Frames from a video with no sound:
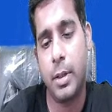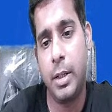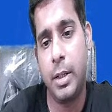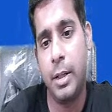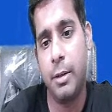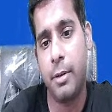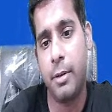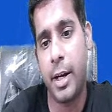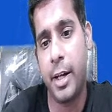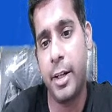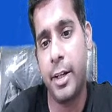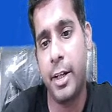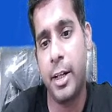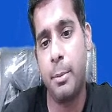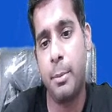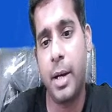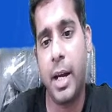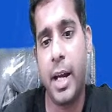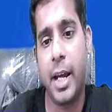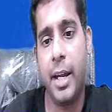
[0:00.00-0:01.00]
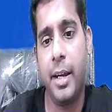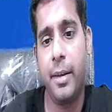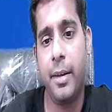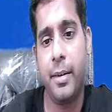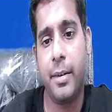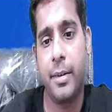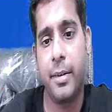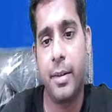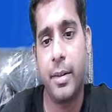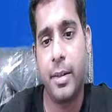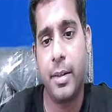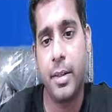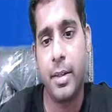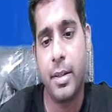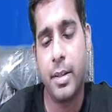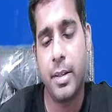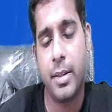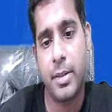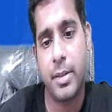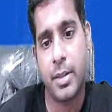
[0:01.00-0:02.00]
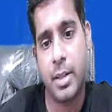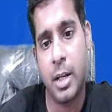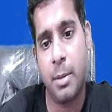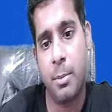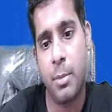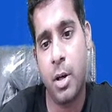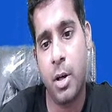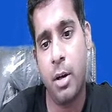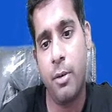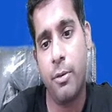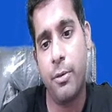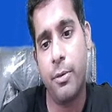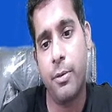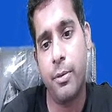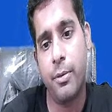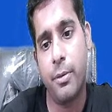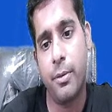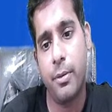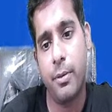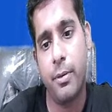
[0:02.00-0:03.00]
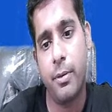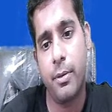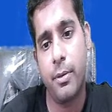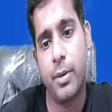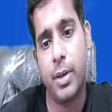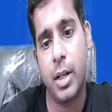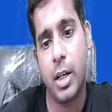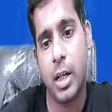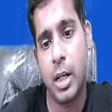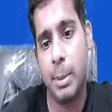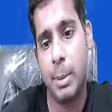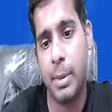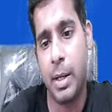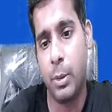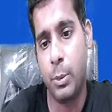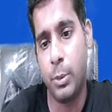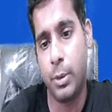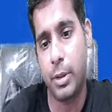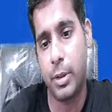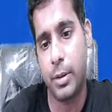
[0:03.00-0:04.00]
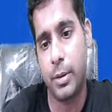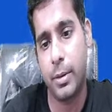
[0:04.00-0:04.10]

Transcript: divided by sum of amount.